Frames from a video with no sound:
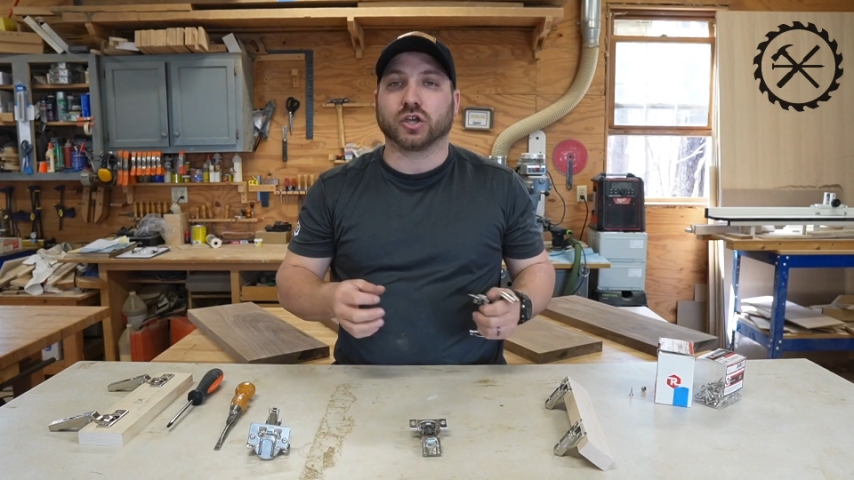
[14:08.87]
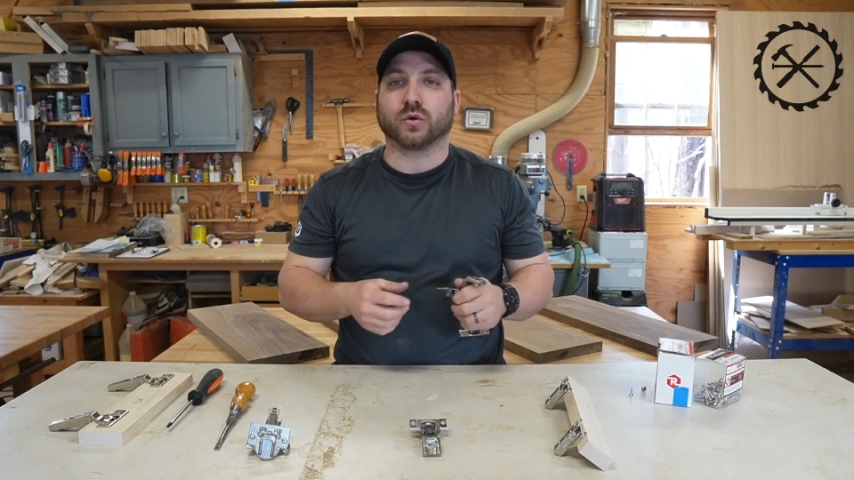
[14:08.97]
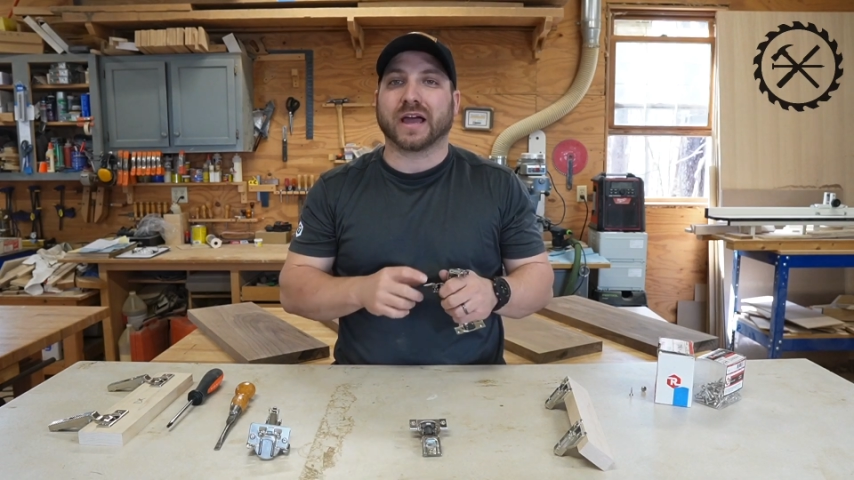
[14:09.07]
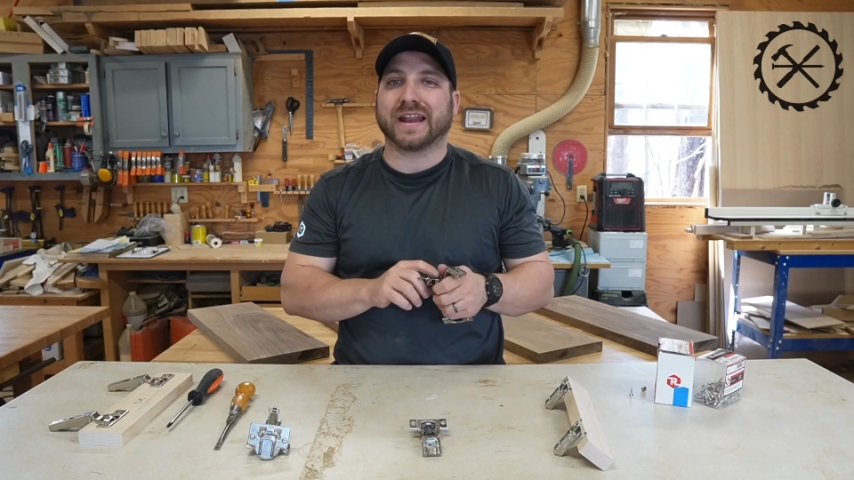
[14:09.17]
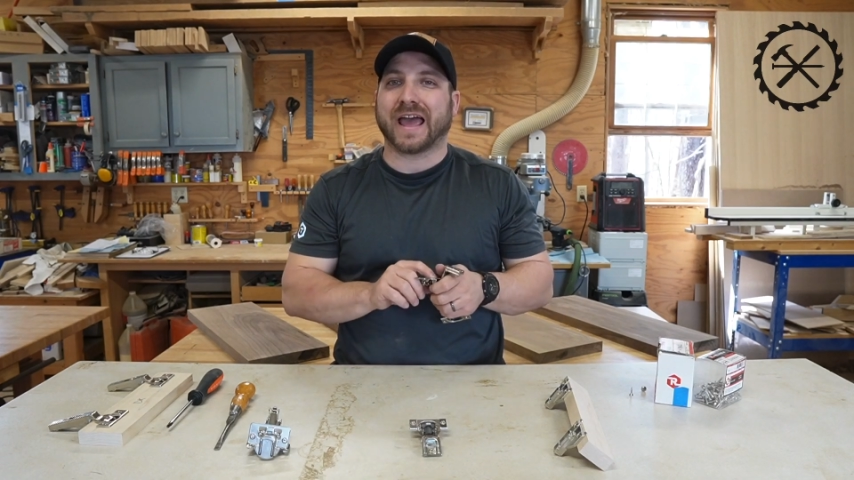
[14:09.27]
you
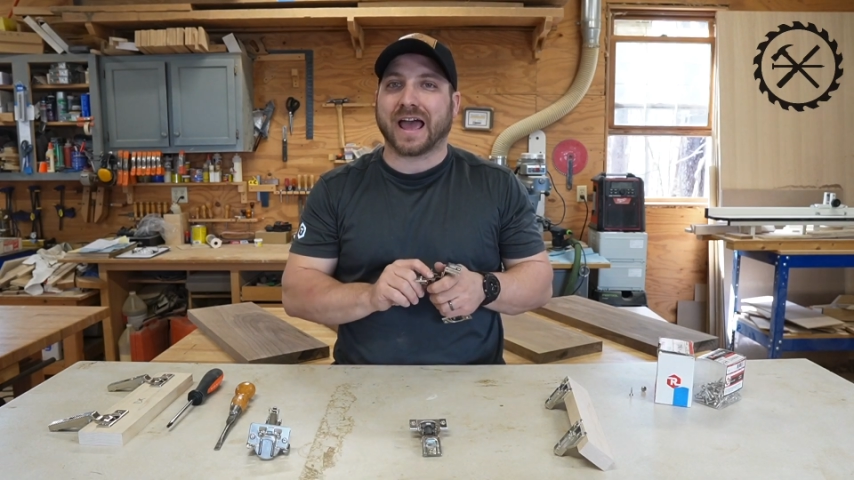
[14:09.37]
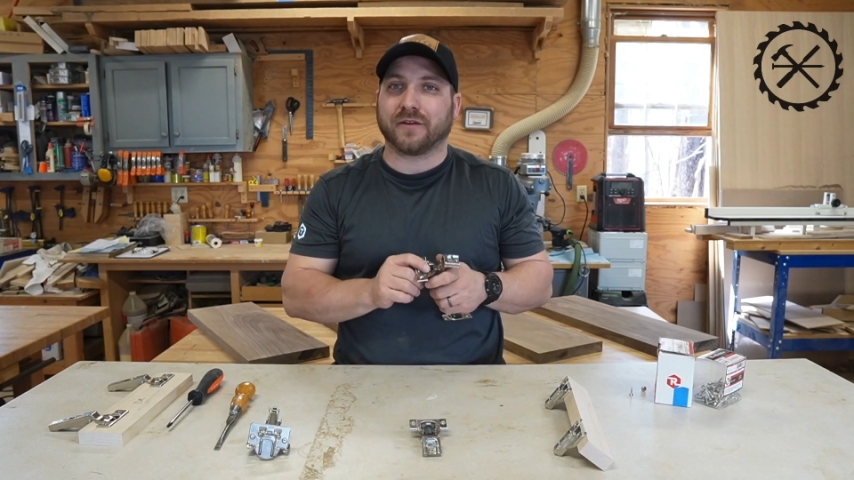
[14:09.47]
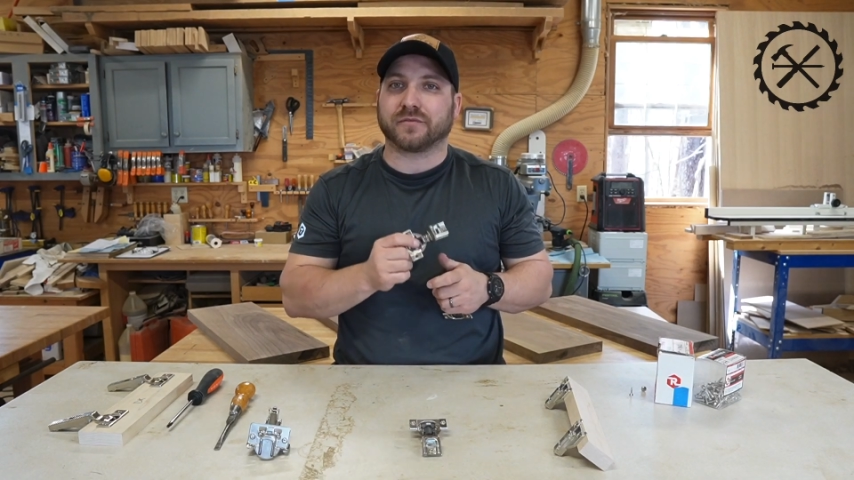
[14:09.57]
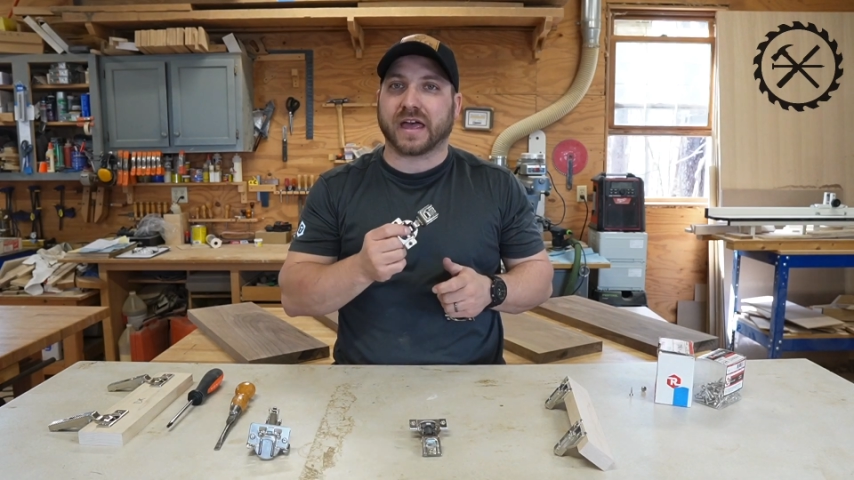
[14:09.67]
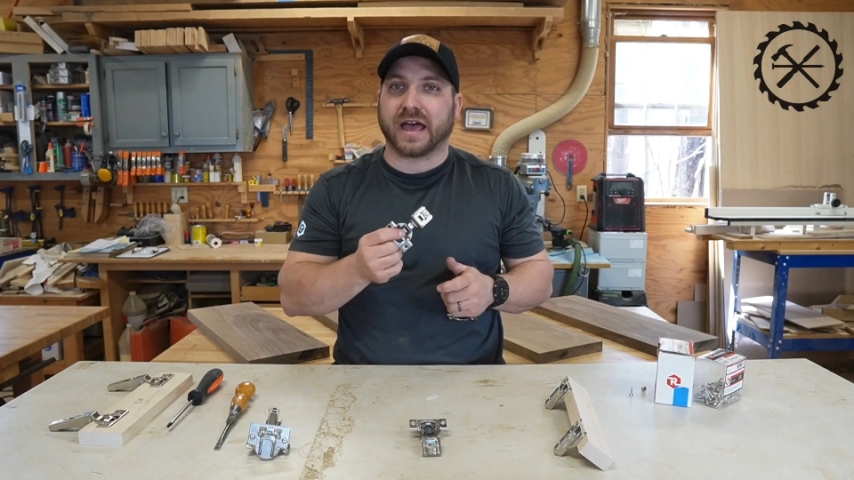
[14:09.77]
kind of
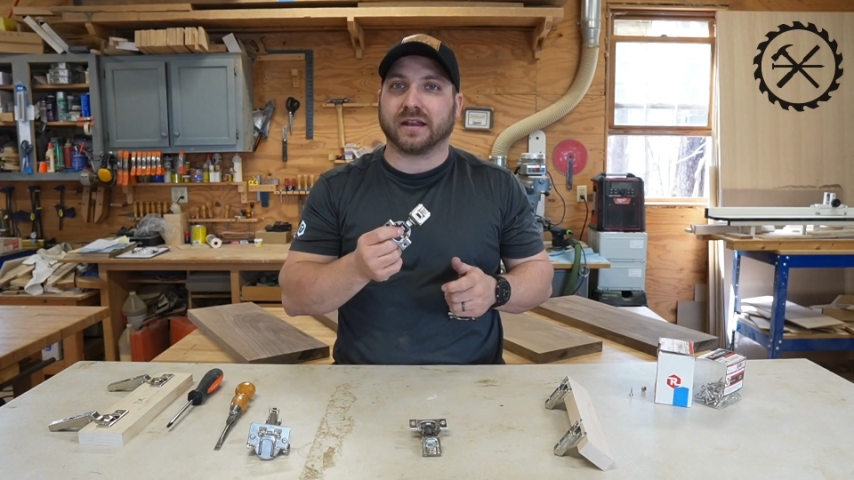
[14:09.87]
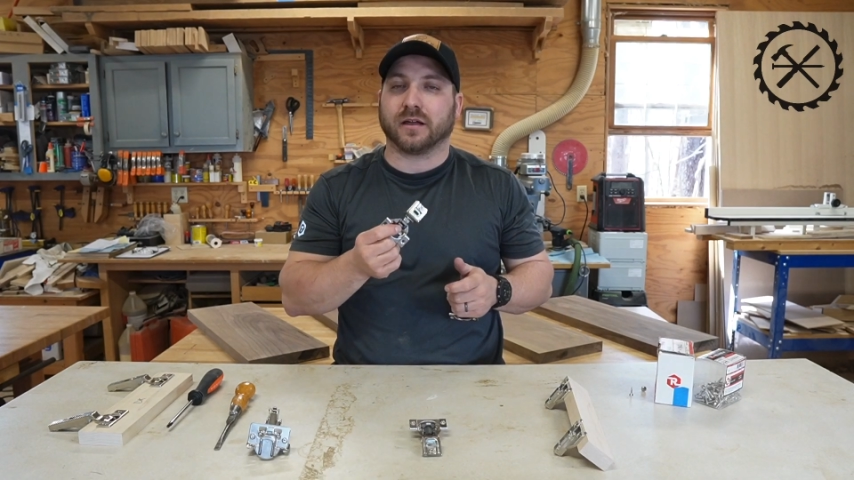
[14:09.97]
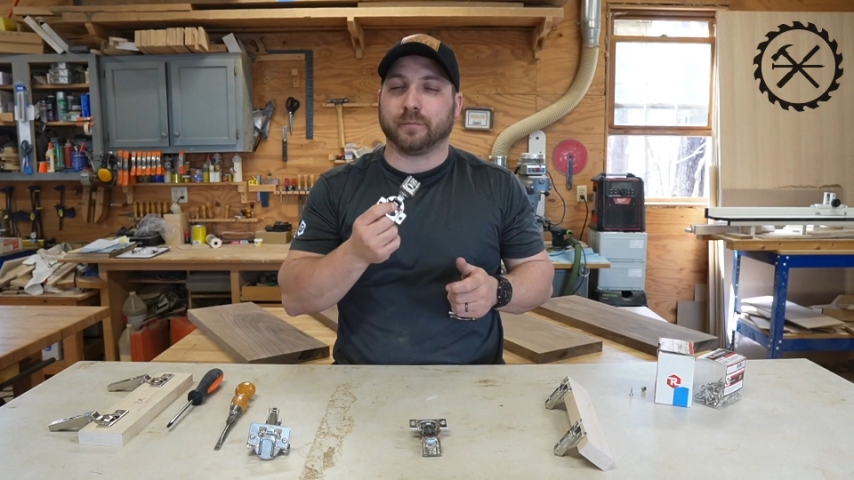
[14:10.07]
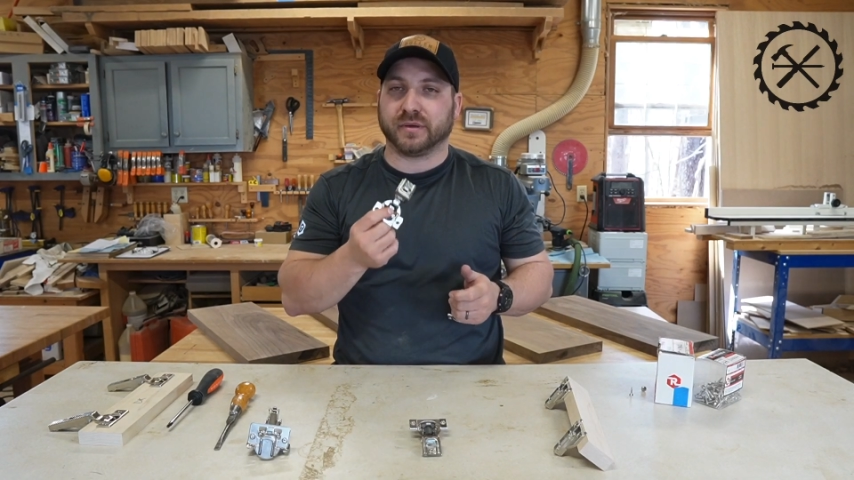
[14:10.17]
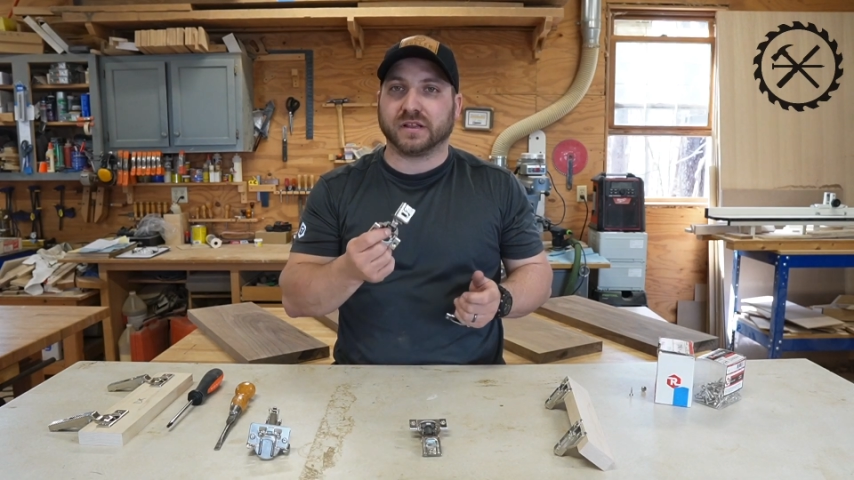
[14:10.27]
have that
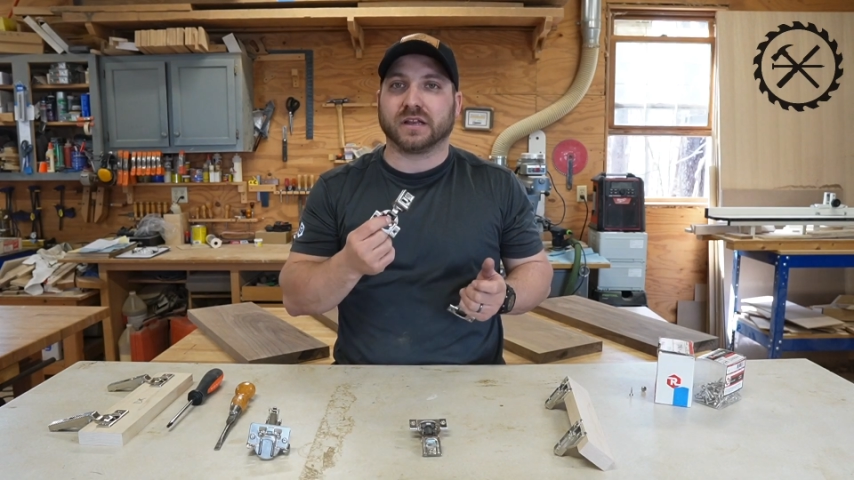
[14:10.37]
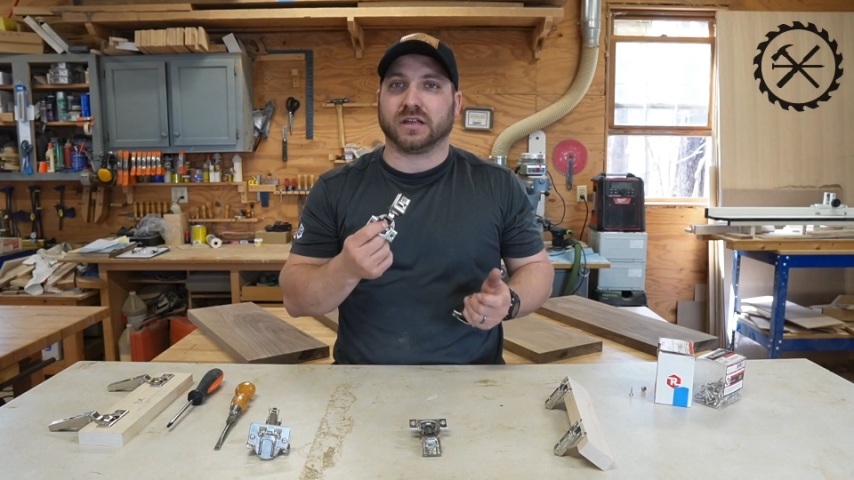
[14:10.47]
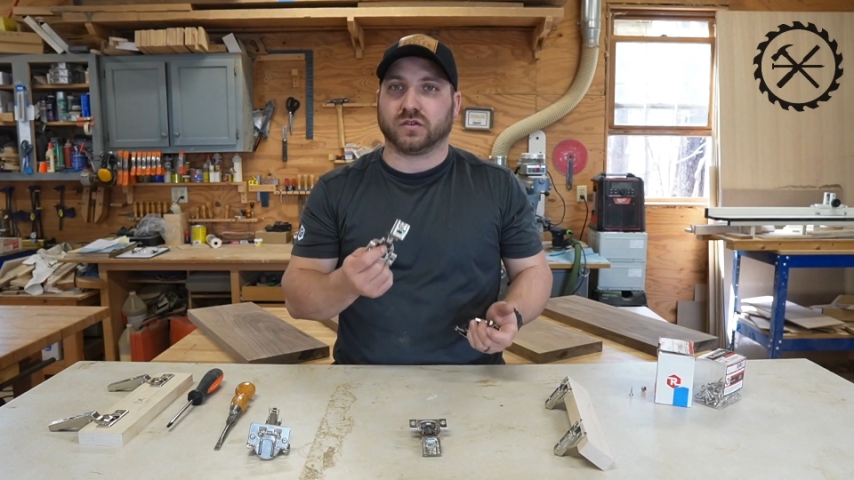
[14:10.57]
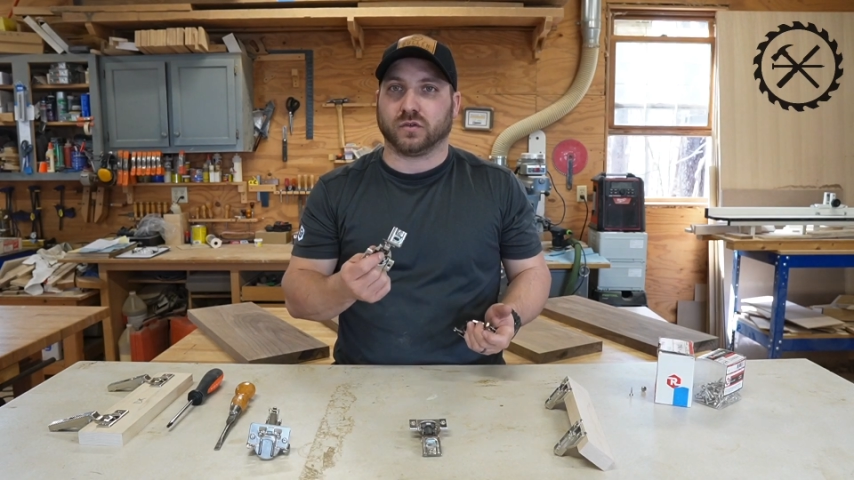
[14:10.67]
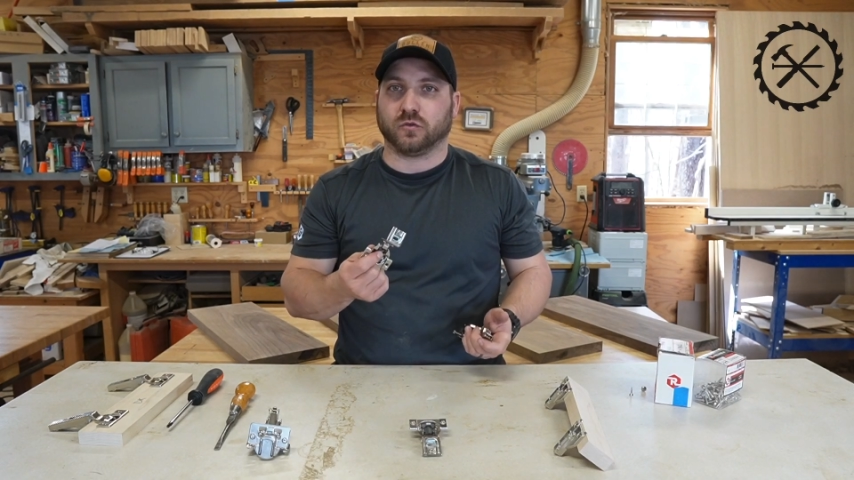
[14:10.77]
ability
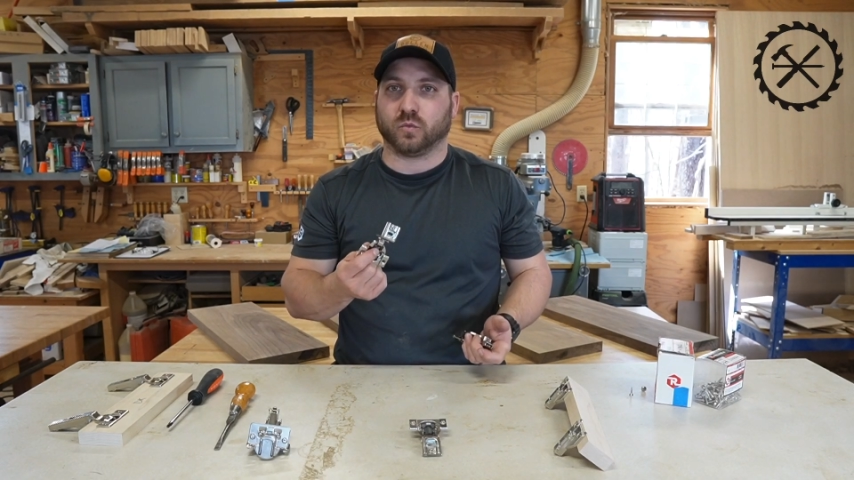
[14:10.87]
to,